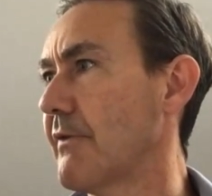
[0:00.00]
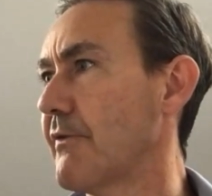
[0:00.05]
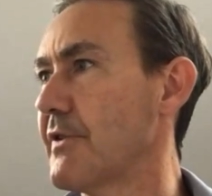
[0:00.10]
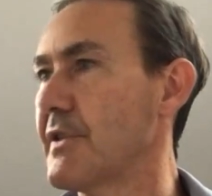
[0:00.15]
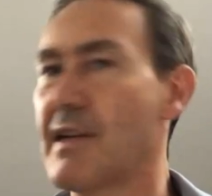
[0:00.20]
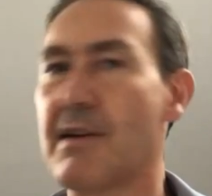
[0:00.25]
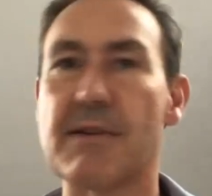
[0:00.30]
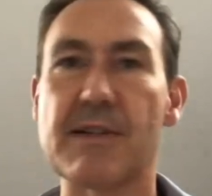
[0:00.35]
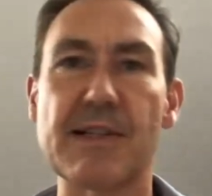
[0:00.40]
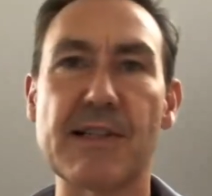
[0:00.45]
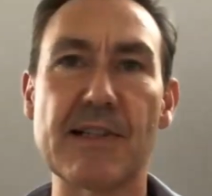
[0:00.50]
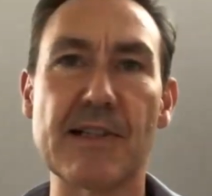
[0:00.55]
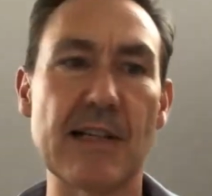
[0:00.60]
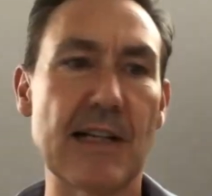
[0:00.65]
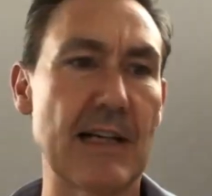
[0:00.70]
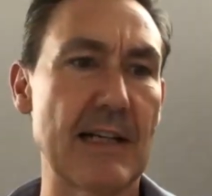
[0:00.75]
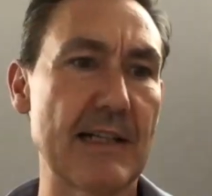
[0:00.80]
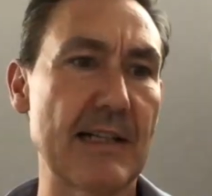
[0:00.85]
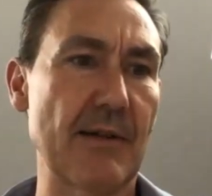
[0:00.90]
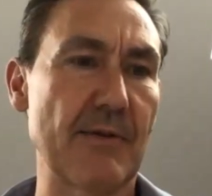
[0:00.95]
Sarah
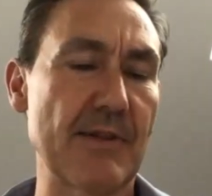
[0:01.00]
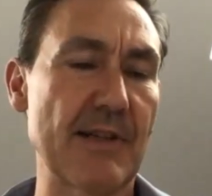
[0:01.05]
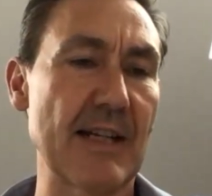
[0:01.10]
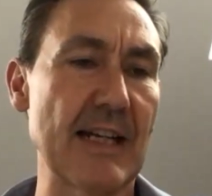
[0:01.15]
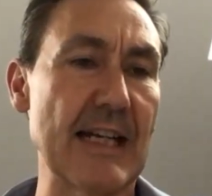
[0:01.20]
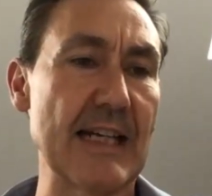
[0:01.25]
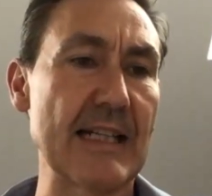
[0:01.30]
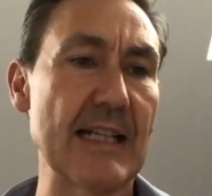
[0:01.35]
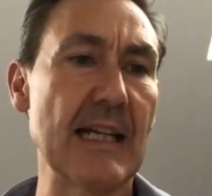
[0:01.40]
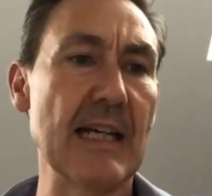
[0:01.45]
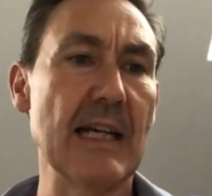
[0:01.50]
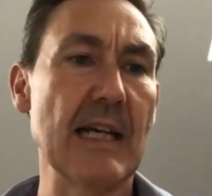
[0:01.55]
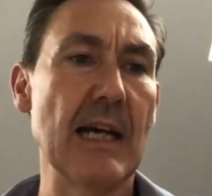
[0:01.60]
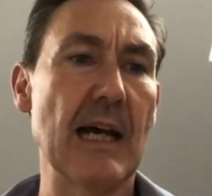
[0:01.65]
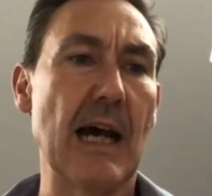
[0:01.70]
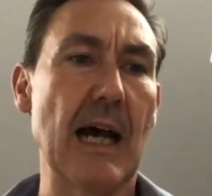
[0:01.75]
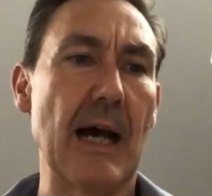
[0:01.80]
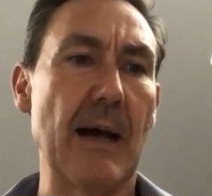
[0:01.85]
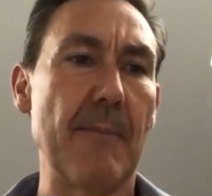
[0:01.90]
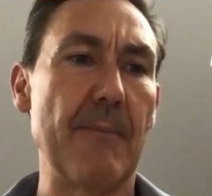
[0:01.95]
Sleet.
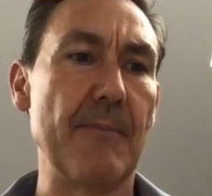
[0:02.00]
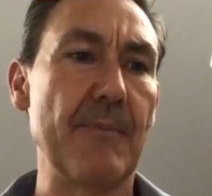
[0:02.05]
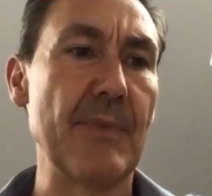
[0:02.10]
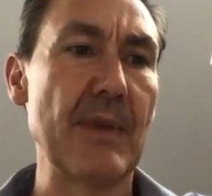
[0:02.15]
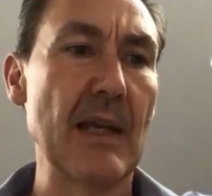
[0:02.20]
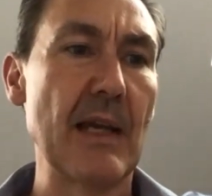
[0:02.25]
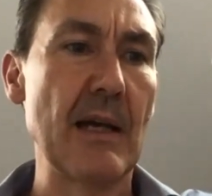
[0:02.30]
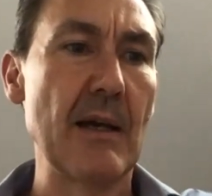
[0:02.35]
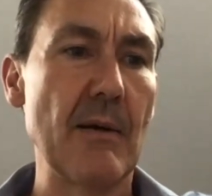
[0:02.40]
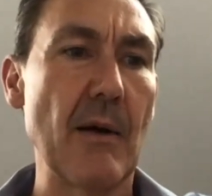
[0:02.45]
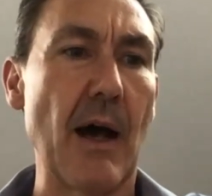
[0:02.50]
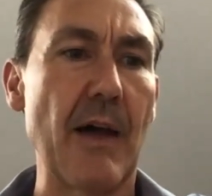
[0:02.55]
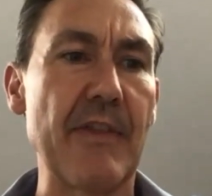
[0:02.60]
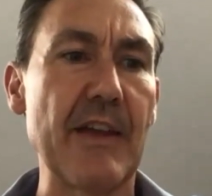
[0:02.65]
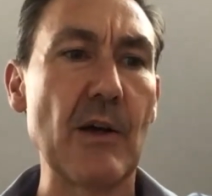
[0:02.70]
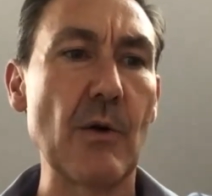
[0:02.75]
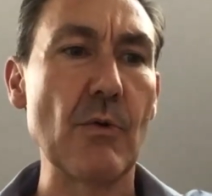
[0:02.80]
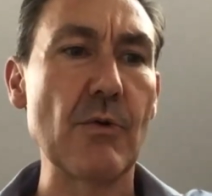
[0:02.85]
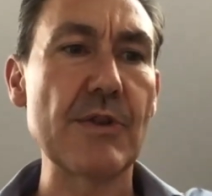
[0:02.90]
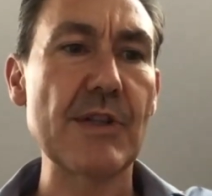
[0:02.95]
I
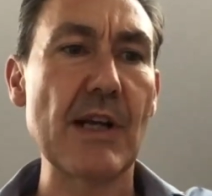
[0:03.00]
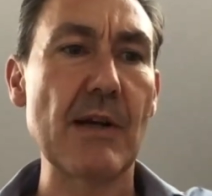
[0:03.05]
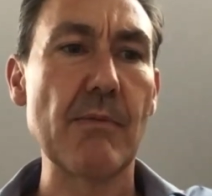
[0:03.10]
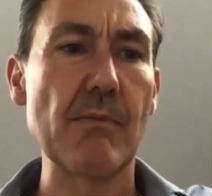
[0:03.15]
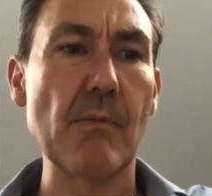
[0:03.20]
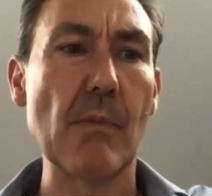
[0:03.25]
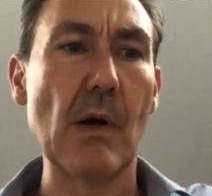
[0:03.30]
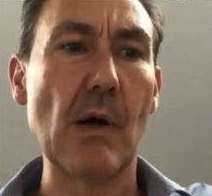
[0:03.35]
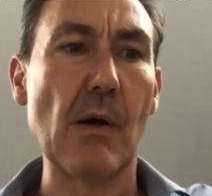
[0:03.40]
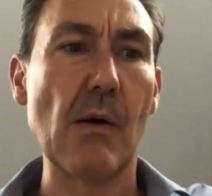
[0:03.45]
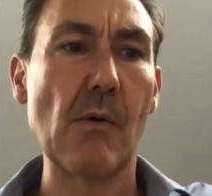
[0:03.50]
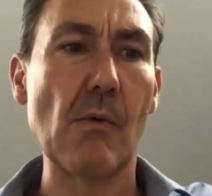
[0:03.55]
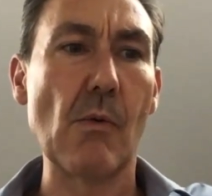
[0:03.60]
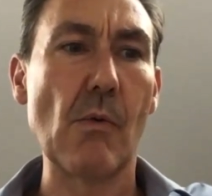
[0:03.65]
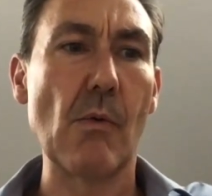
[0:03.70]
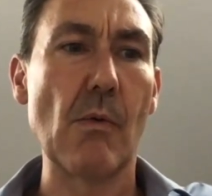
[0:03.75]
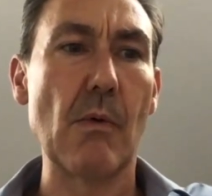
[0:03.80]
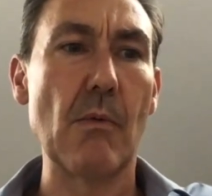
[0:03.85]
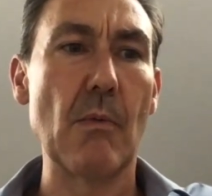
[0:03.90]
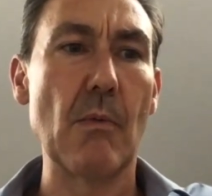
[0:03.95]
think also
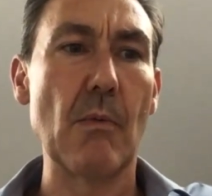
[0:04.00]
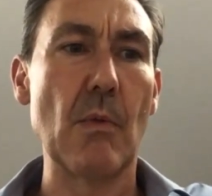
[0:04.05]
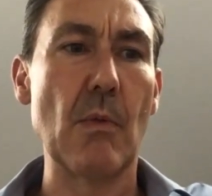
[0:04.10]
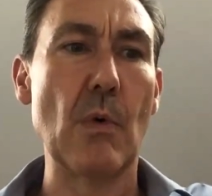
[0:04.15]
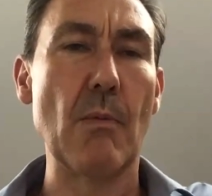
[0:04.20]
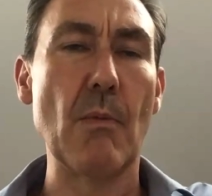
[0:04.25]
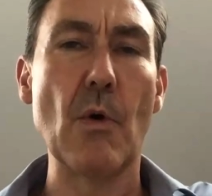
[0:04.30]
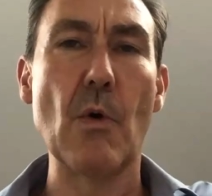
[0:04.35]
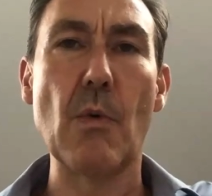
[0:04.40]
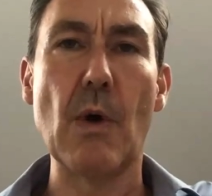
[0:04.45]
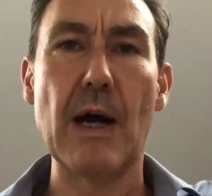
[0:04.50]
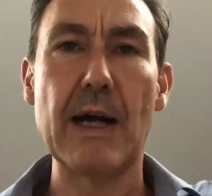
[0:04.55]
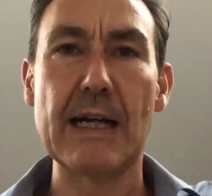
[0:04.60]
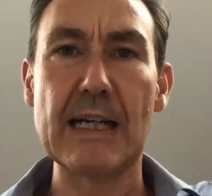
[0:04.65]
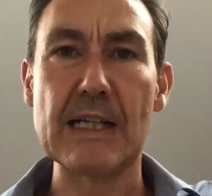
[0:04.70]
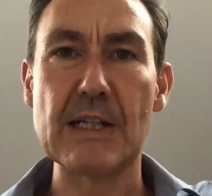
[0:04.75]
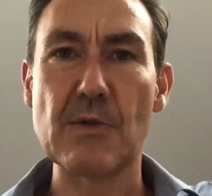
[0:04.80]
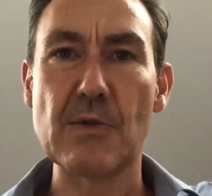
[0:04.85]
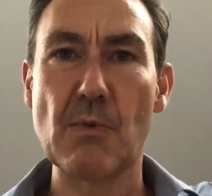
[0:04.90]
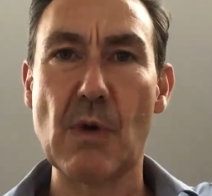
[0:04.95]
more widely
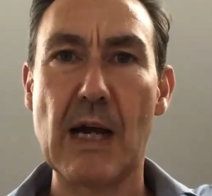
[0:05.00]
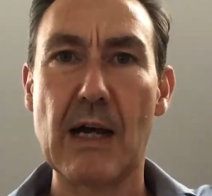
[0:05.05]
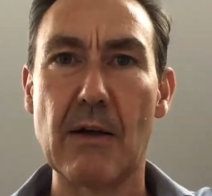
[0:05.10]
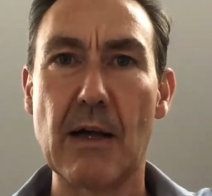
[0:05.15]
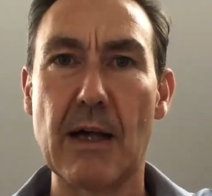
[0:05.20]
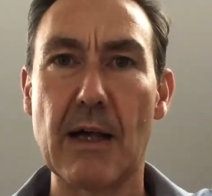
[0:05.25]
as well.